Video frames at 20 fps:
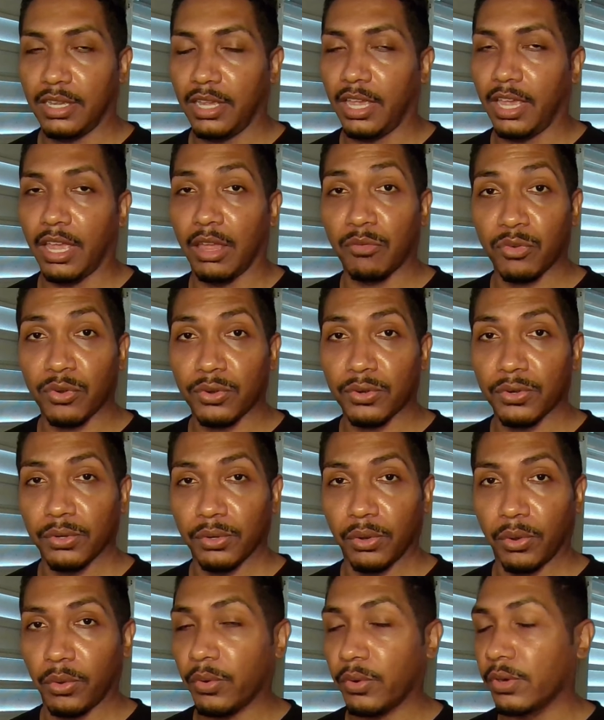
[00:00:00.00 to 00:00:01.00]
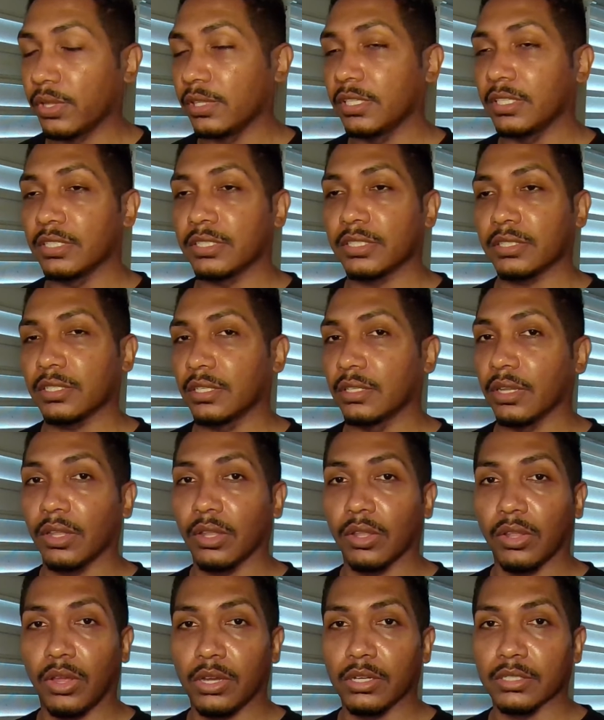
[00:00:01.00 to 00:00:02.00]
ever, or at least in a
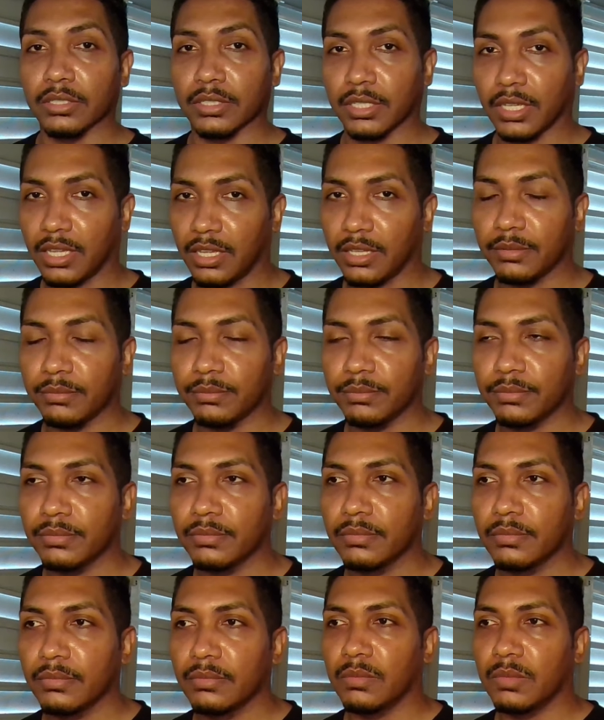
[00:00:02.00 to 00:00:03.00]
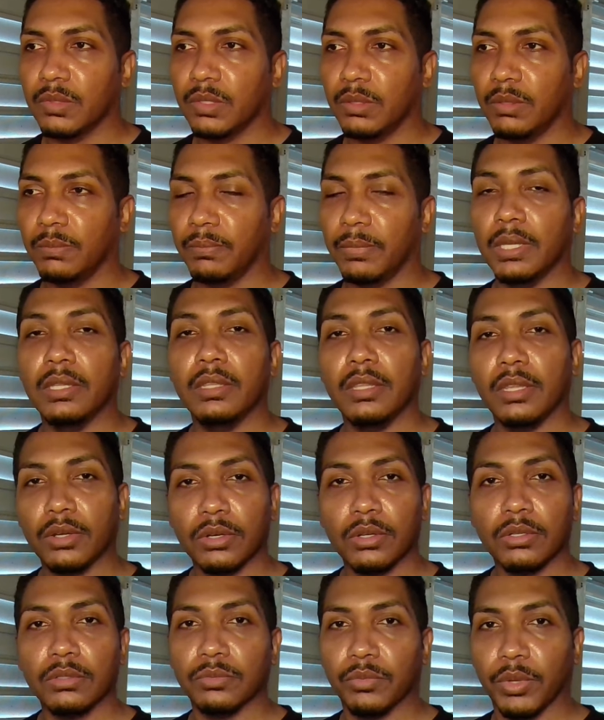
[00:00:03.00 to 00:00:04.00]
long time, in their
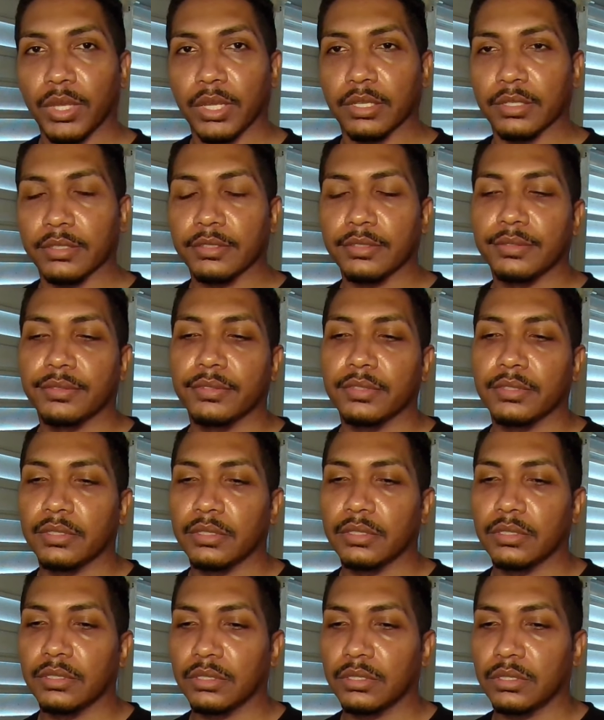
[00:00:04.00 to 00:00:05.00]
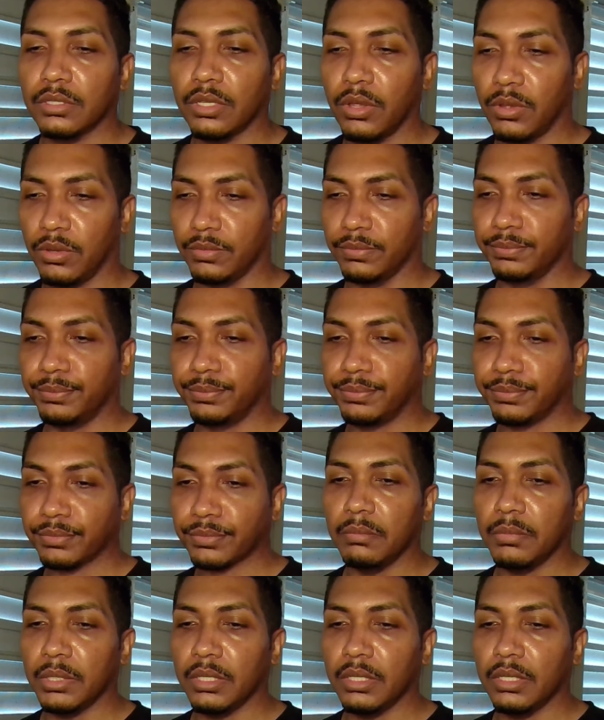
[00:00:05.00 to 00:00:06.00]
own way. So,
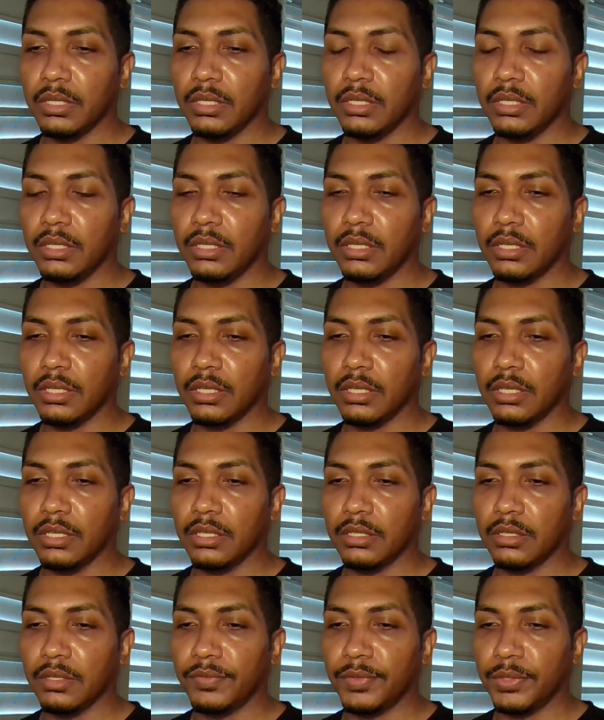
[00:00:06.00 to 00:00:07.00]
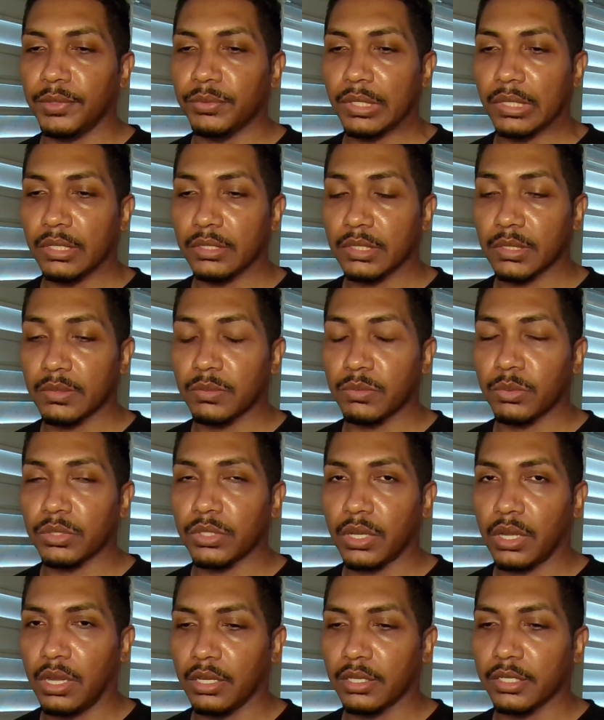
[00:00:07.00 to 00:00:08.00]
he and a few relatives were
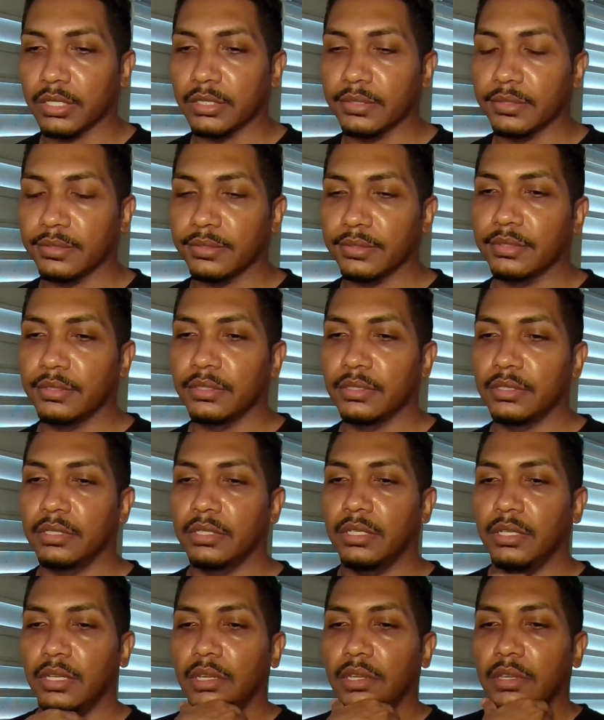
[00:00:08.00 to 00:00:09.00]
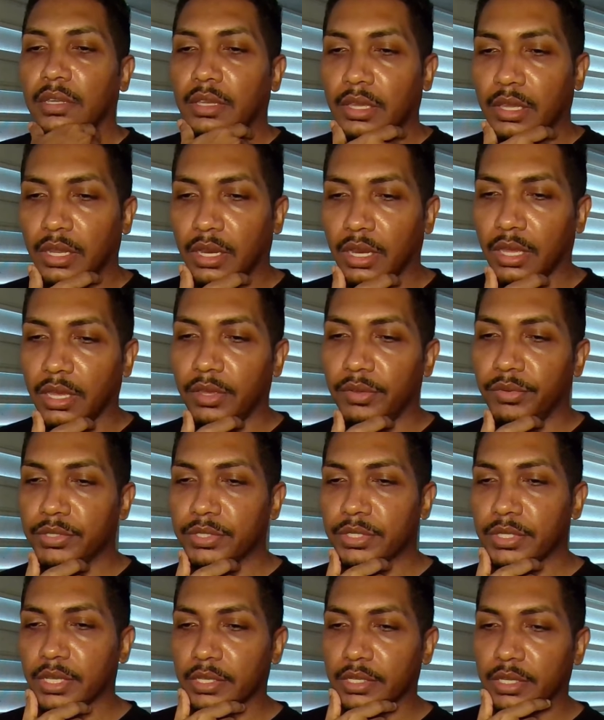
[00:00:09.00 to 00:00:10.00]
talking, and I
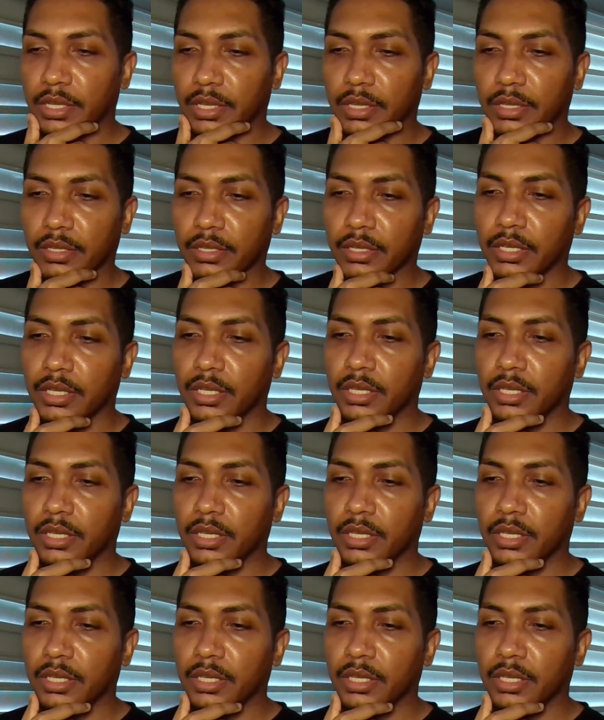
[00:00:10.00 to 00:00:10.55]
was thinking,